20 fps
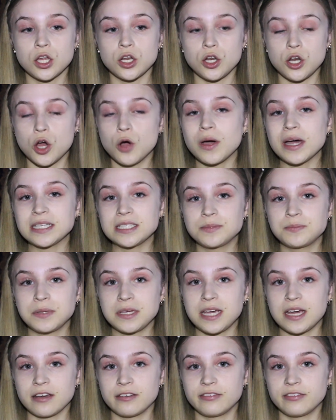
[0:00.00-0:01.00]
no
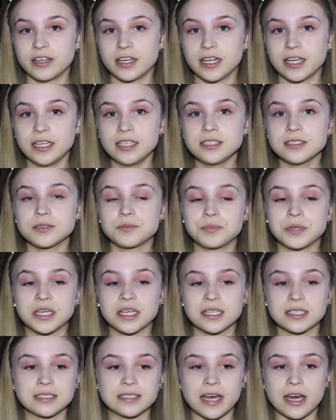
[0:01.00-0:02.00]
SPF in it,
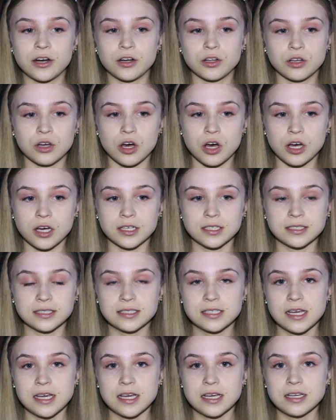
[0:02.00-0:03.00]
because that'll
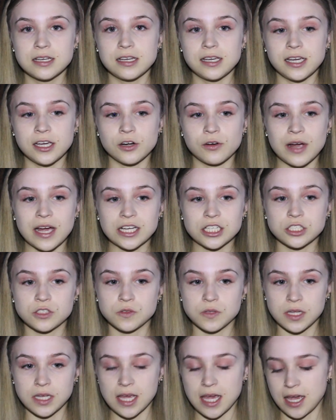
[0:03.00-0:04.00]
cause interactions
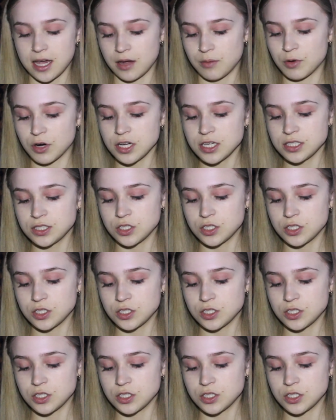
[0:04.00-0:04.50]
with the camera.